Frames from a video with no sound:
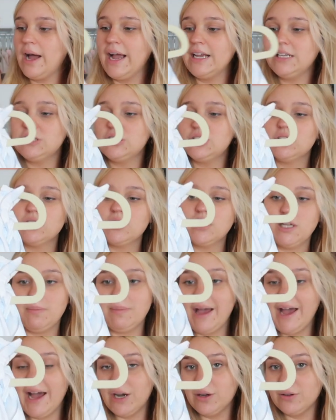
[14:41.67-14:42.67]
ice cream
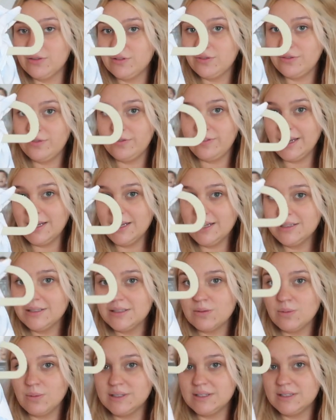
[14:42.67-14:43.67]

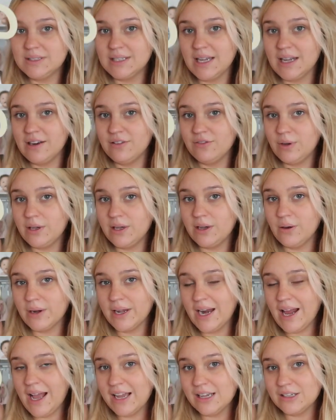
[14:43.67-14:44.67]
outfit. Once again, if we go
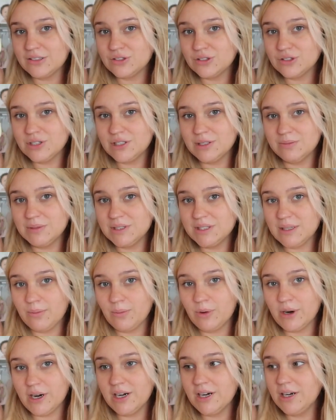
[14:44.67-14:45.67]
get ice cream
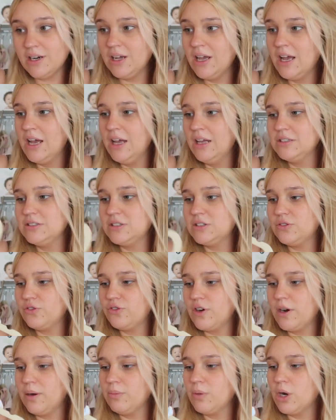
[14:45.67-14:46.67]
somewhere. It's
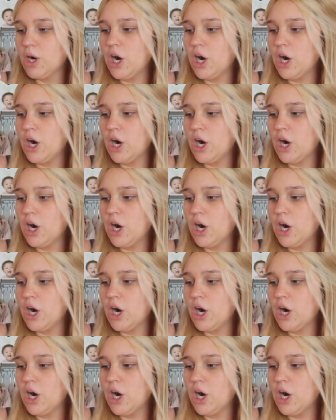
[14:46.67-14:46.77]
from